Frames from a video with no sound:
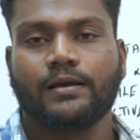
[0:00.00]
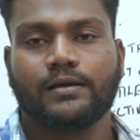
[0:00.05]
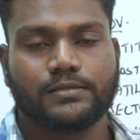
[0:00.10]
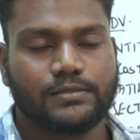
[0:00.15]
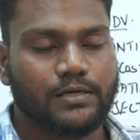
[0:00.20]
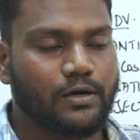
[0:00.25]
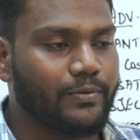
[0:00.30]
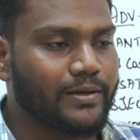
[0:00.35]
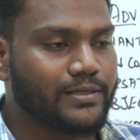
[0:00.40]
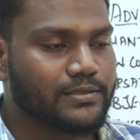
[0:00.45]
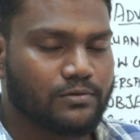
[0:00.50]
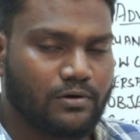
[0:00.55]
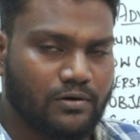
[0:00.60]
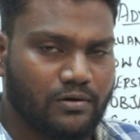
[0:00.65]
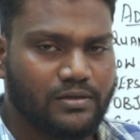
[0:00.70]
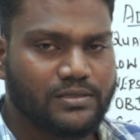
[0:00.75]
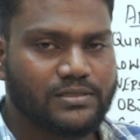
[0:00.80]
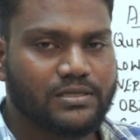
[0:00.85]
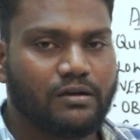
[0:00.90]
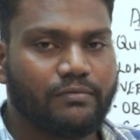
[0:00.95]
surveys? Not
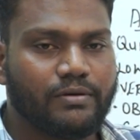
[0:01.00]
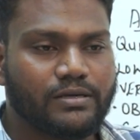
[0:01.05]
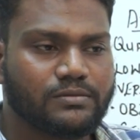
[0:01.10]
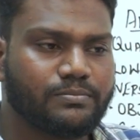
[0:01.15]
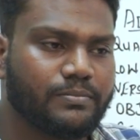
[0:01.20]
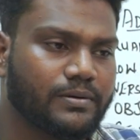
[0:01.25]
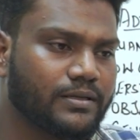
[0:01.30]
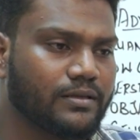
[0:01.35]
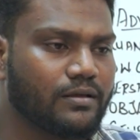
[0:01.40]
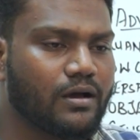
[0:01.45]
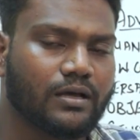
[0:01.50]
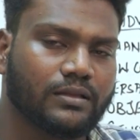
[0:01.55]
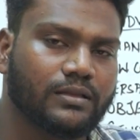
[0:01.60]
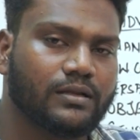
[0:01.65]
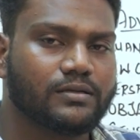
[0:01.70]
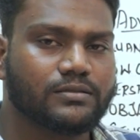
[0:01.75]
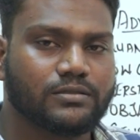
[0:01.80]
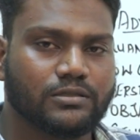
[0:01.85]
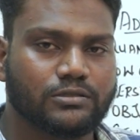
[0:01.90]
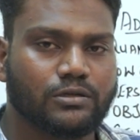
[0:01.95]
only surveys, but other
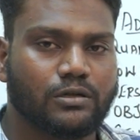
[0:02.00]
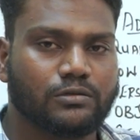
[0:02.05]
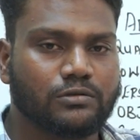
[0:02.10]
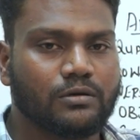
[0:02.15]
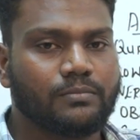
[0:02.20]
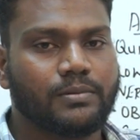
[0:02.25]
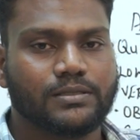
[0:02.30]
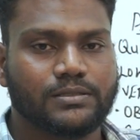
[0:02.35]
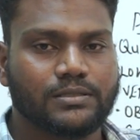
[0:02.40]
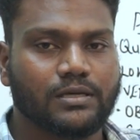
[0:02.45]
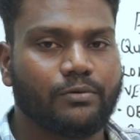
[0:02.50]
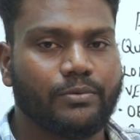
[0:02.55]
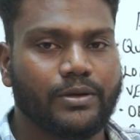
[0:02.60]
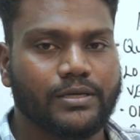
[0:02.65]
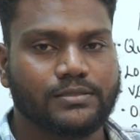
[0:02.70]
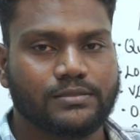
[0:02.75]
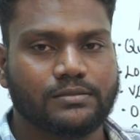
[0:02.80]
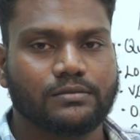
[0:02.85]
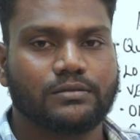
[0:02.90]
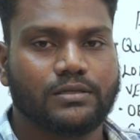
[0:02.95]
research also, but
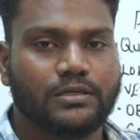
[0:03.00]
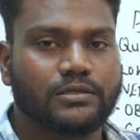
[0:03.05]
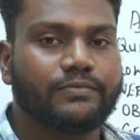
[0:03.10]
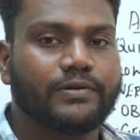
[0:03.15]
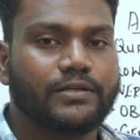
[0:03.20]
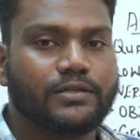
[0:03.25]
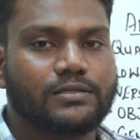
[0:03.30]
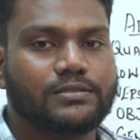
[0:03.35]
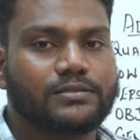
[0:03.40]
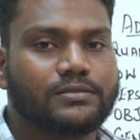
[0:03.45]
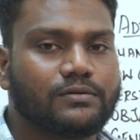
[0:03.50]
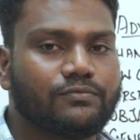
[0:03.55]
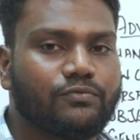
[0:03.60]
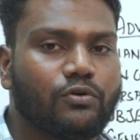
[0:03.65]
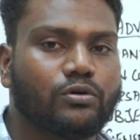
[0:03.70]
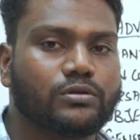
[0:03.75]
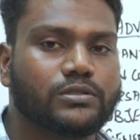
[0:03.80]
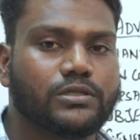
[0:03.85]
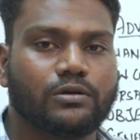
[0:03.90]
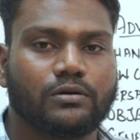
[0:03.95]
surveys, we are just
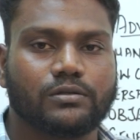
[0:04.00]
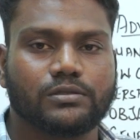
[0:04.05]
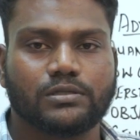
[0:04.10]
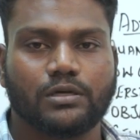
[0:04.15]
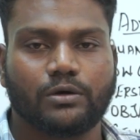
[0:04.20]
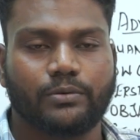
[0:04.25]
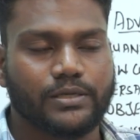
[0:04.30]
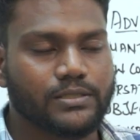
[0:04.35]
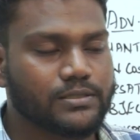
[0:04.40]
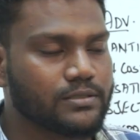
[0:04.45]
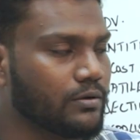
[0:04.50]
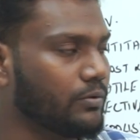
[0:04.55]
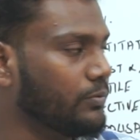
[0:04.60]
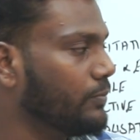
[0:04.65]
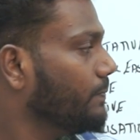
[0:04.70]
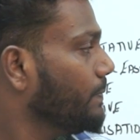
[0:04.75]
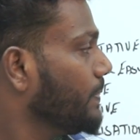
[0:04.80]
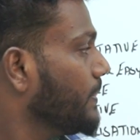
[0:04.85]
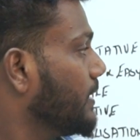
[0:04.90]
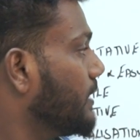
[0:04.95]
focusing on surveys now,
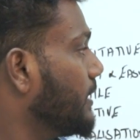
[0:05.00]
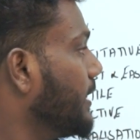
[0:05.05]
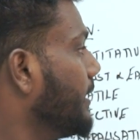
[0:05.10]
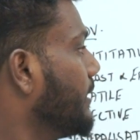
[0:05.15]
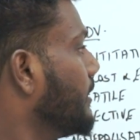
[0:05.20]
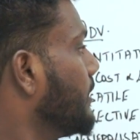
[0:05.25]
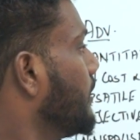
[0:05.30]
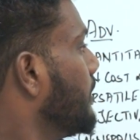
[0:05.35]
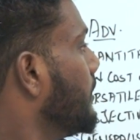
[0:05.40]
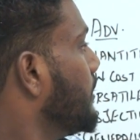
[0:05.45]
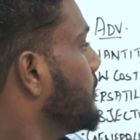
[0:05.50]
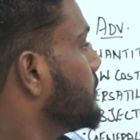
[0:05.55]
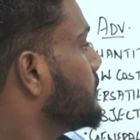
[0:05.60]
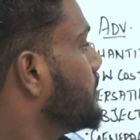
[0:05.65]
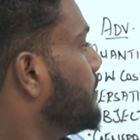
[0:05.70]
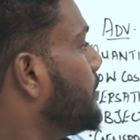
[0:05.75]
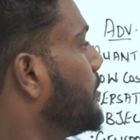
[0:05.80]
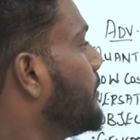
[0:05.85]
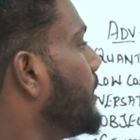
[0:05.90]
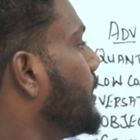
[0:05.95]
right? So
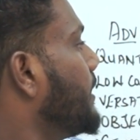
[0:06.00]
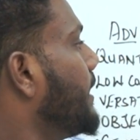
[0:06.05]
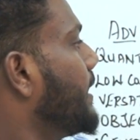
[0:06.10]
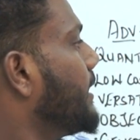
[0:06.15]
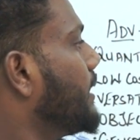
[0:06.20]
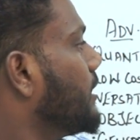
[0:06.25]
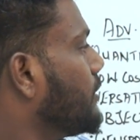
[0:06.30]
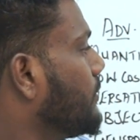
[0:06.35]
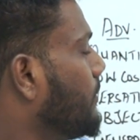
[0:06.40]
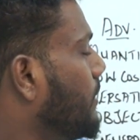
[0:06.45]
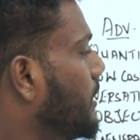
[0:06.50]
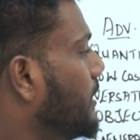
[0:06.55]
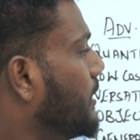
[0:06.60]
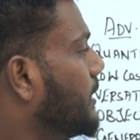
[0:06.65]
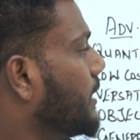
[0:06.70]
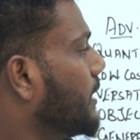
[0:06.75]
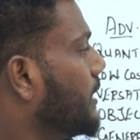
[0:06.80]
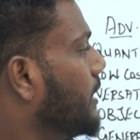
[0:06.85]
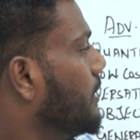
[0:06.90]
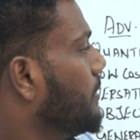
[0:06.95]
poor data
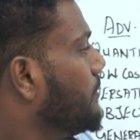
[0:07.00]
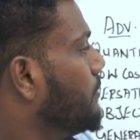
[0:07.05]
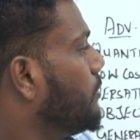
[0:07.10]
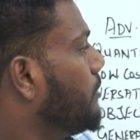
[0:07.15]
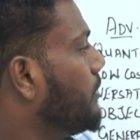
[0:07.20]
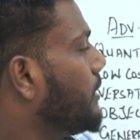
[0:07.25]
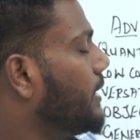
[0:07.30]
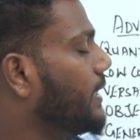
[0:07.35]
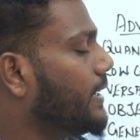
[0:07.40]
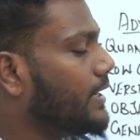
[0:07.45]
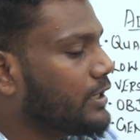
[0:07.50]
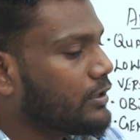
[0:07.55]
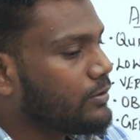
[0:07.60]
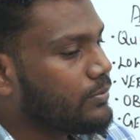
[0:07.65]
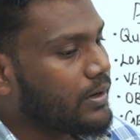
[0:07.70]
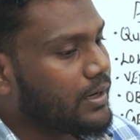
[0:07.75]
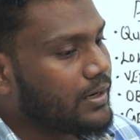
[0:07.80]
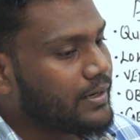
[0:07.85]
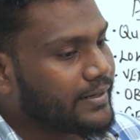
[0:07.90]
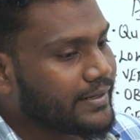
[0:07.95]
quality. Poor data
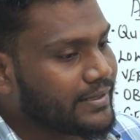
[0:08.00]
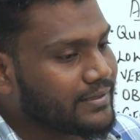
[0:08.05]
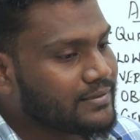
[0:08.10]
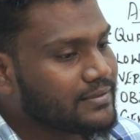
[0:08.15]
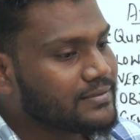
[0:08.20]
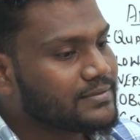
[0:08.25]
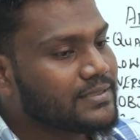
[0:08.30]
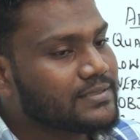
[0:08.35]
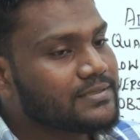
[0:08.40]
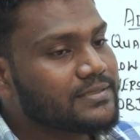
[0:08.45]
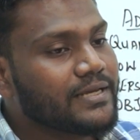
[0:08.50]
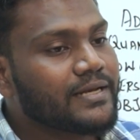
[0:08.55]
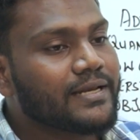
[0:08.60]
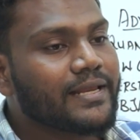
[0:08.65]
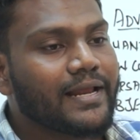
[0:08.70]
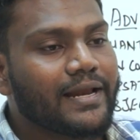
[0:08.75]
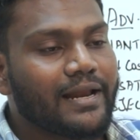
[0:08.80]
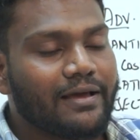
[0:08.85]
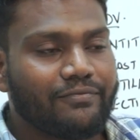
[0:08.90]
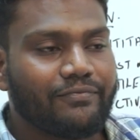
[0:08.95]
quality in the sense, it
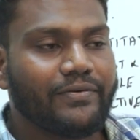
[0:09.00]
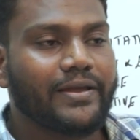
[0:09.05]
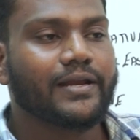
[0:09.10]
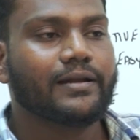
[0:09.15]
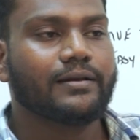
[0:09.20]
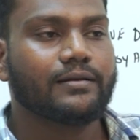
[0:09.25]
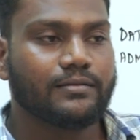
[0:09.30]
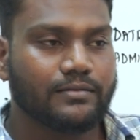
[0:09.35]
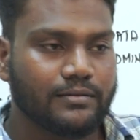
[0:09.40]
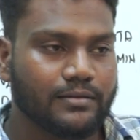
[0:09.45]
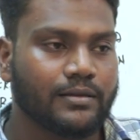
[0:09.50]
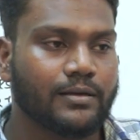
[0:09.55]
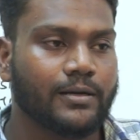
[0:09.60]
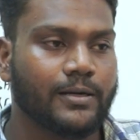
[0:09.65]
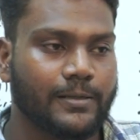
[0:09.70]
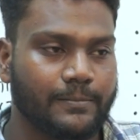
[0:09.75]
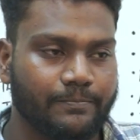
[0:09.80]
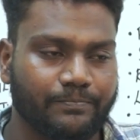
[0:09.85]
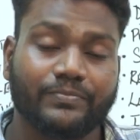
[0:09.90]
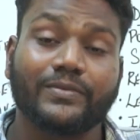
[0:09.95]
can affect
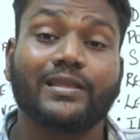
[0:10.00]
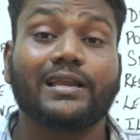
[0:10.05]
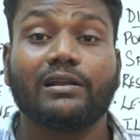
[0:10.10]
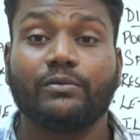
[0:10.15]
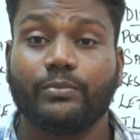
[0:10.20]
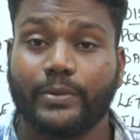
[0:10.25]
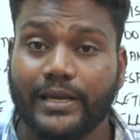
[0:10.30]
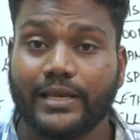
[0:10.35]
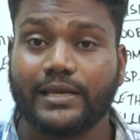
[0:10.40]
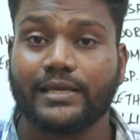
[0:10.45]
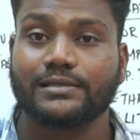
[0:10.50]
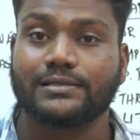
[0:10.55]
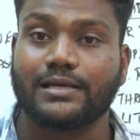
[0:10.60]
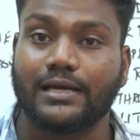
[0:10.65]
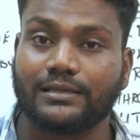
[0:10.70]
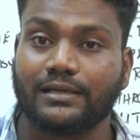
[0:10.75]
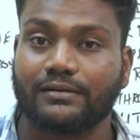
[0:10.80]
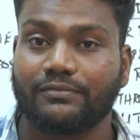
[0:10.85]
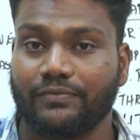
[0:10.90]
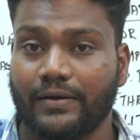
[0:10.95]
there are various
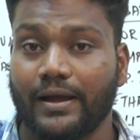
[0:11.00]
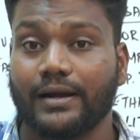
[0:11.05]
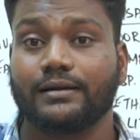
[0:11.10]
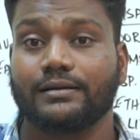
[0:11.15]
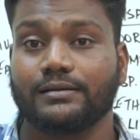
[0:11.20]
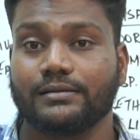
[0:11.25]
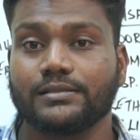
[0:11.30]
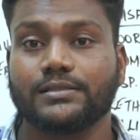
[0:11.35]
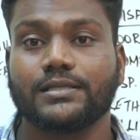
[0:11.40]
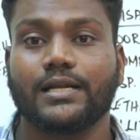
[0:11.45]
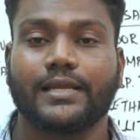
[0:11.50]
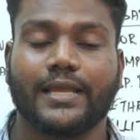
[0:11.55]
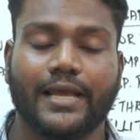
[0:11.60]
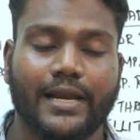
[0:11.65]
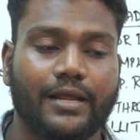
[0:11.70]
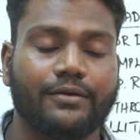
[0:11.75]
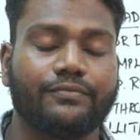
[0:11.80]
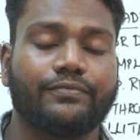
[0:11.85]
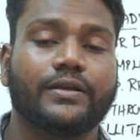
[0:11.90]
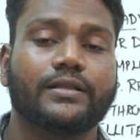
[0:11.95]
other factors that
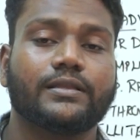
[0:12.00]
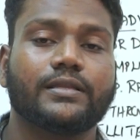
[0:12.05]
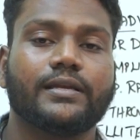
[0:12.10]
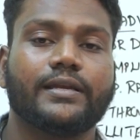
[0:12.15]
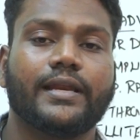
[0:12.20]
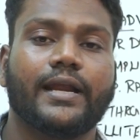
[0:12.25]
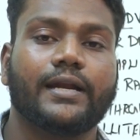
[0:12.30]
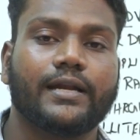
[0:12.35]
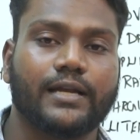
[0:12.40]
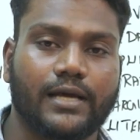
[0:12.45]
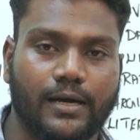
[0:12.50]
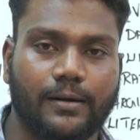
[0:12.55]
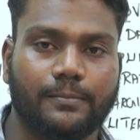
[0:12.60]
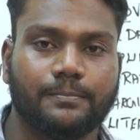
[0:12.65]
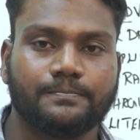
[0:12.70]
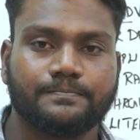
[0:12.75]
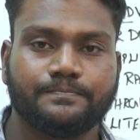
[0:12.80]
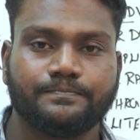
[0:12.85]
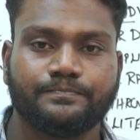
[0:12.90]
can affect the data.